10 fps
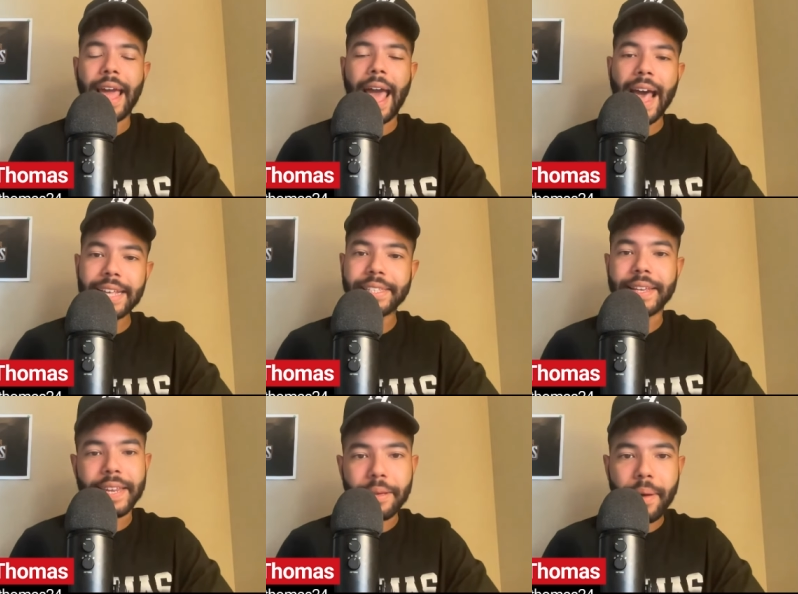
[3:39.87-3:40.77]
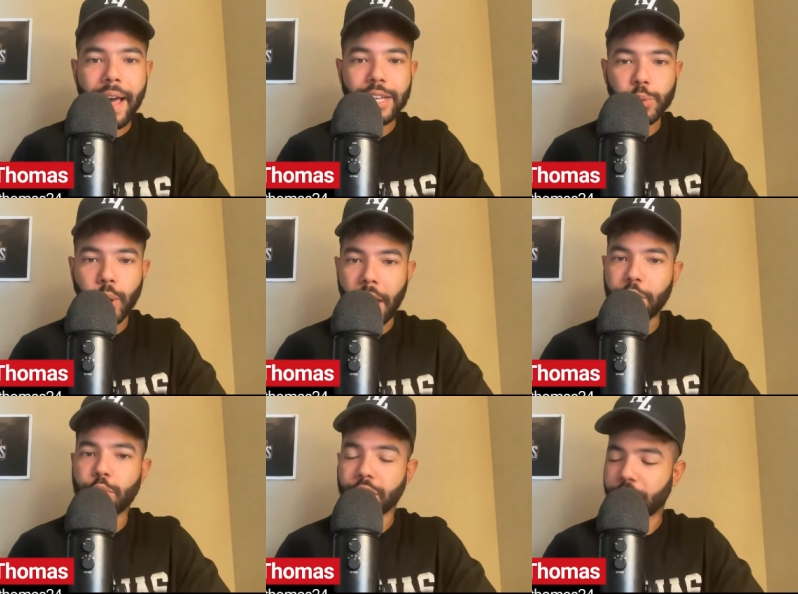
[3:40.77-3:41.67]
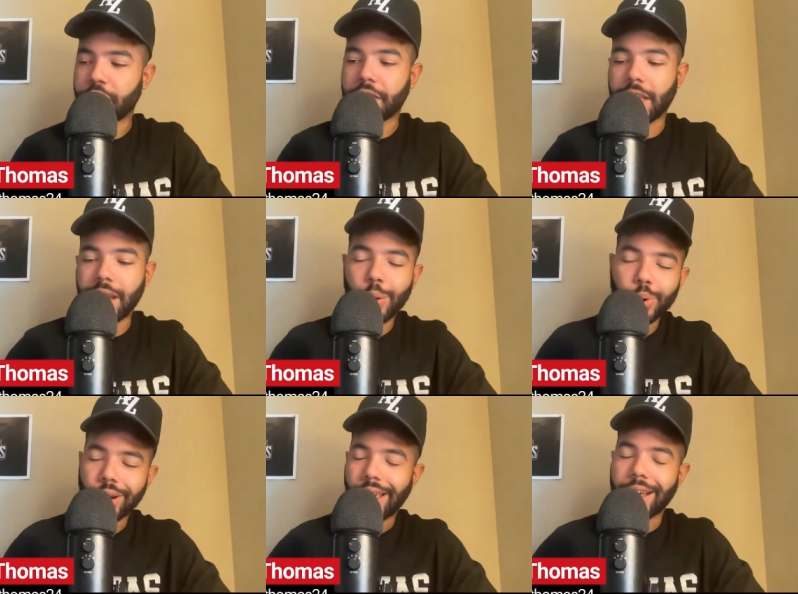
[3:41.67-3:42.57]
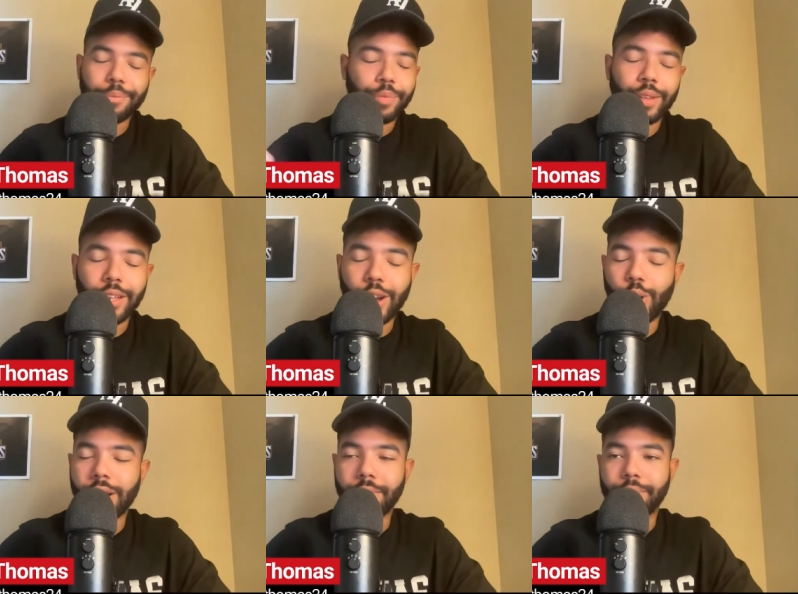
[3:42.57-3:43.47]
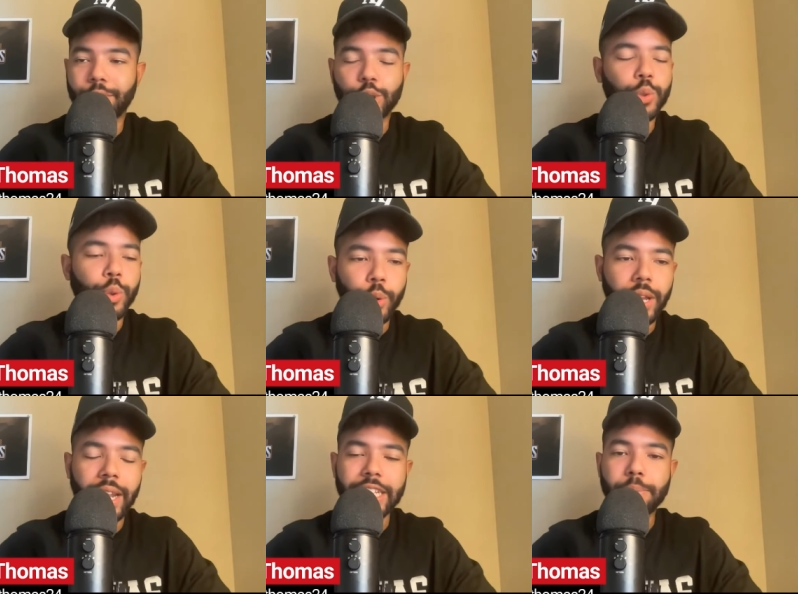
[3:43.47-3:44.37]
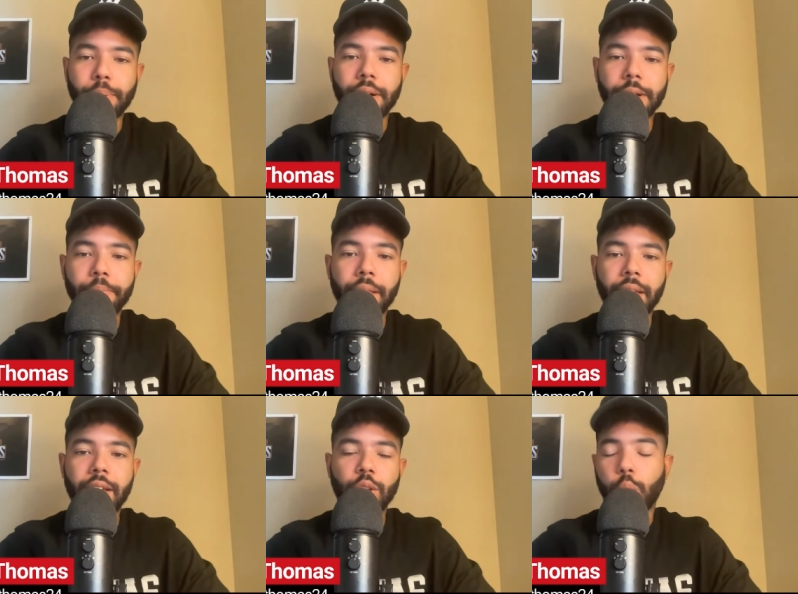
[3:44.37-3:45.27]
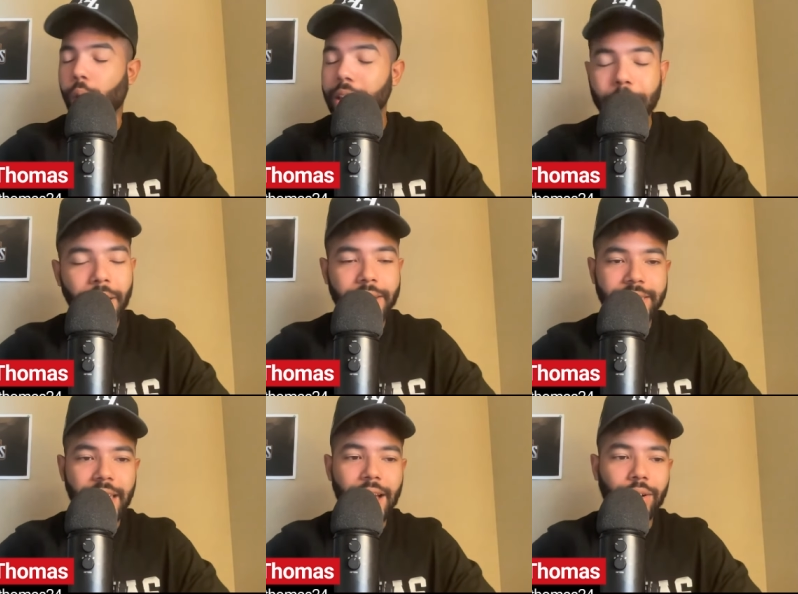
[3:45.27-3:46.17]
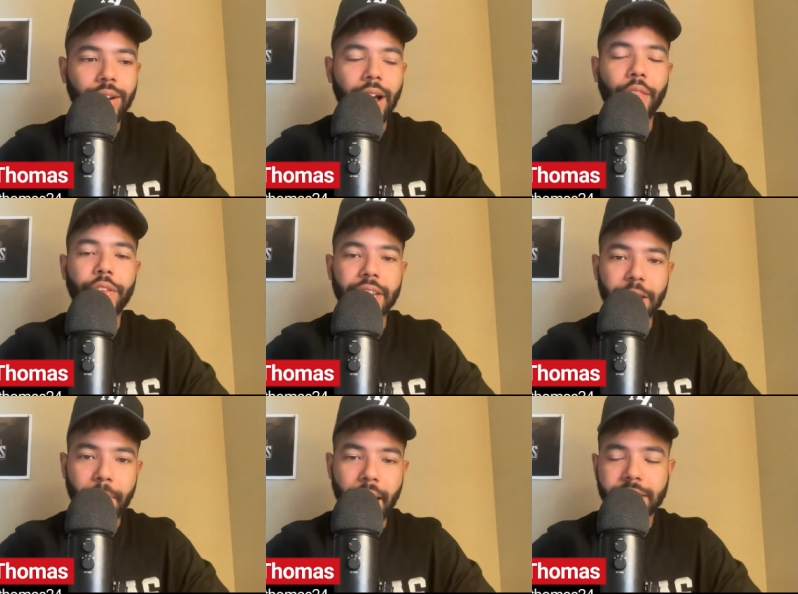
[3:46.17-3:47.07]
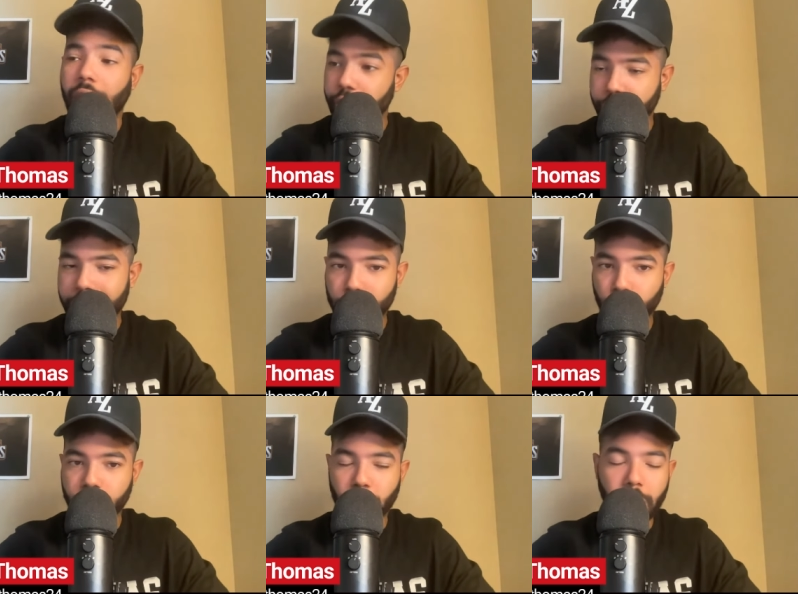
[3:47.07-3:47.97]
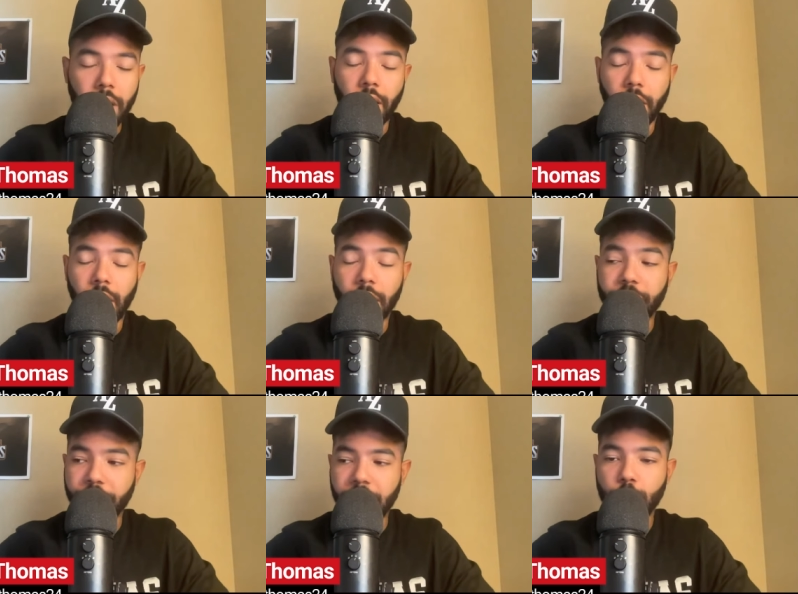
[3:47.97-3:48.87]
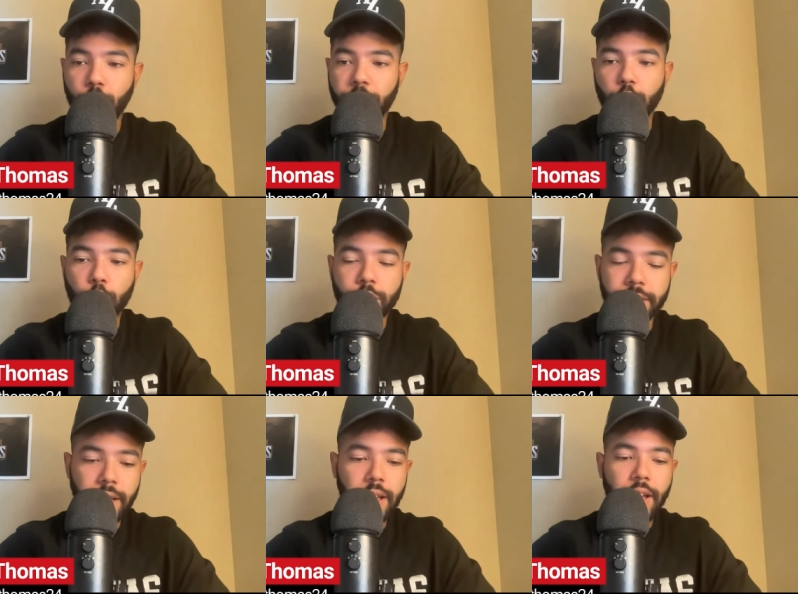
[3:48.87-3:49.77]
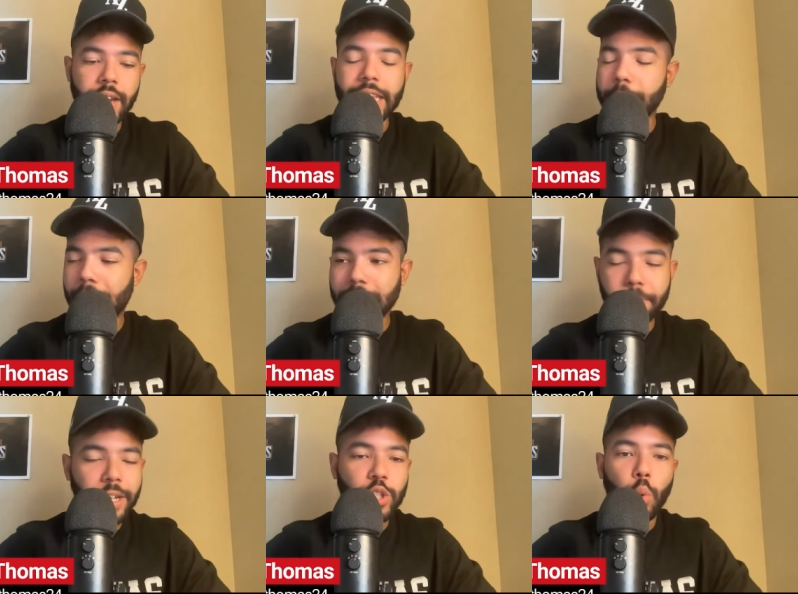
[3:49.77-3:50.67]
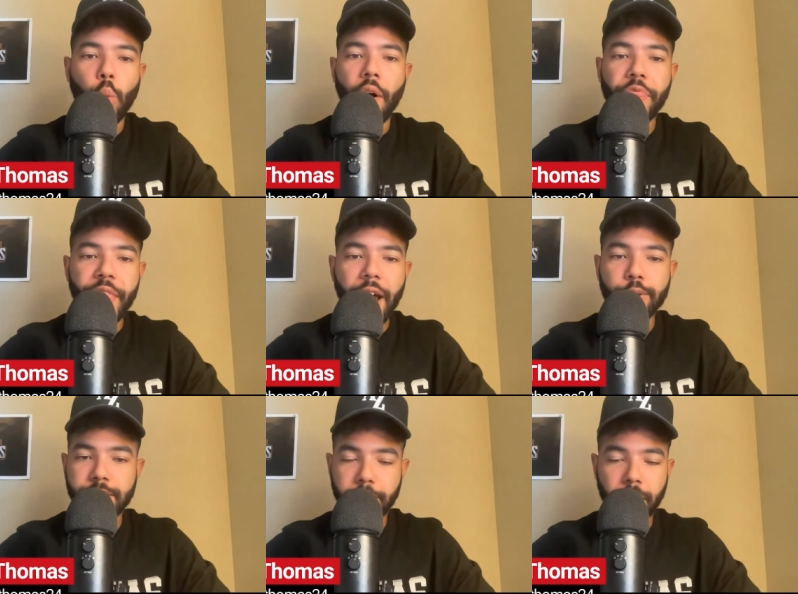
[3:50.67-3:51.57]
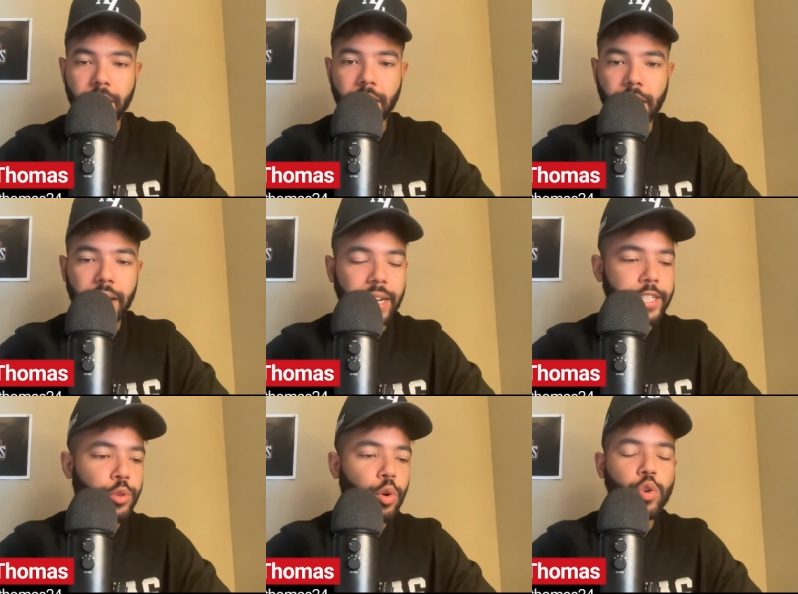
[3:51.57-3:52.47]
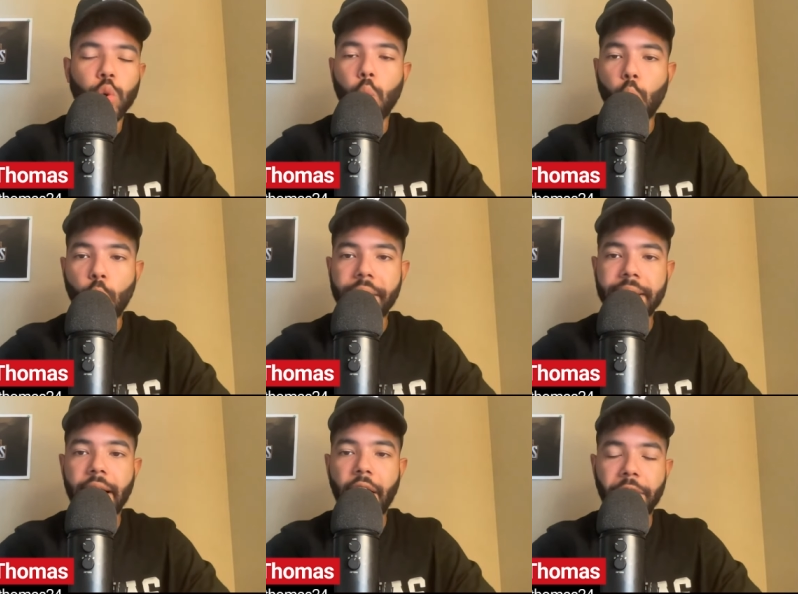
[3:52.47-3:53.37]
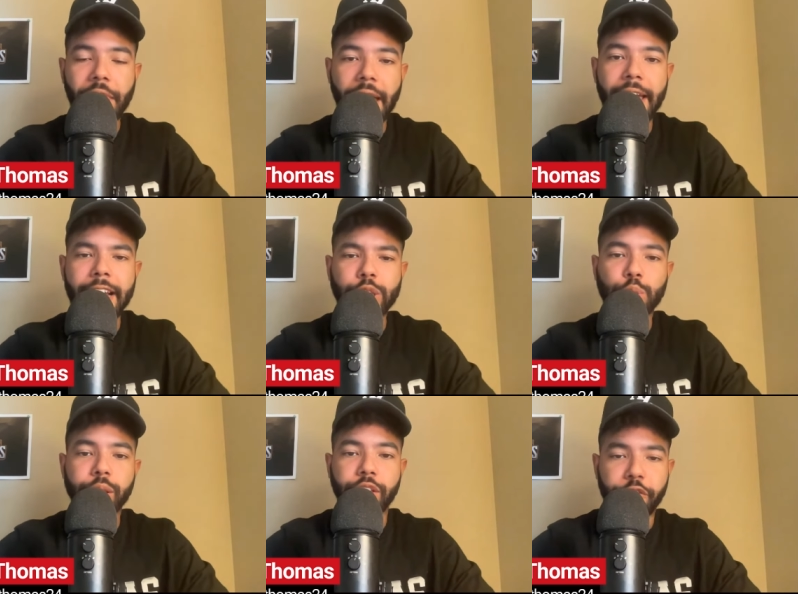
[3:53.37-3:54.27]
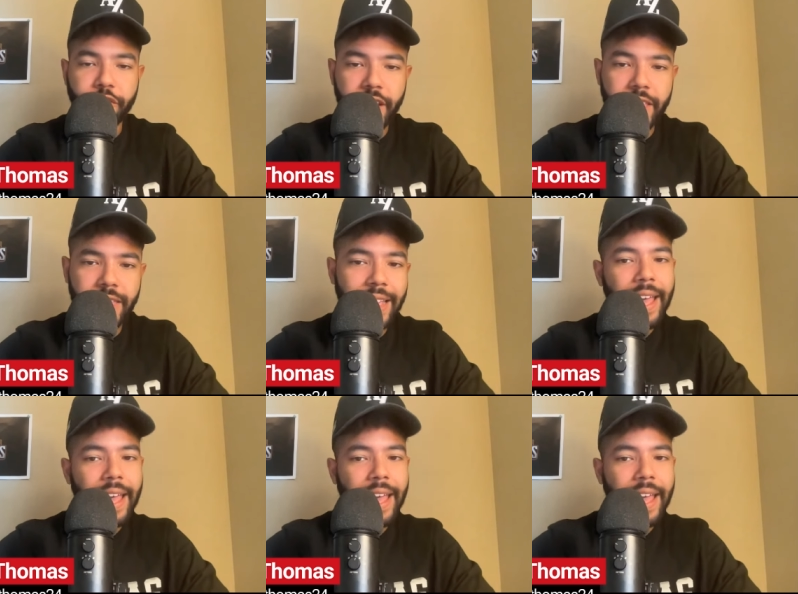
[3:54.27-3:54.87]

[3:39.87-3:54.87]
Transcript: As the D-backs were entering the 5th inning, we were like, you know what? Screw it. Let's put $20 down on the D-backs on FanDuel, of course. D-backs plus 1,000 money line. Let's throw 20 on that entering the 5th.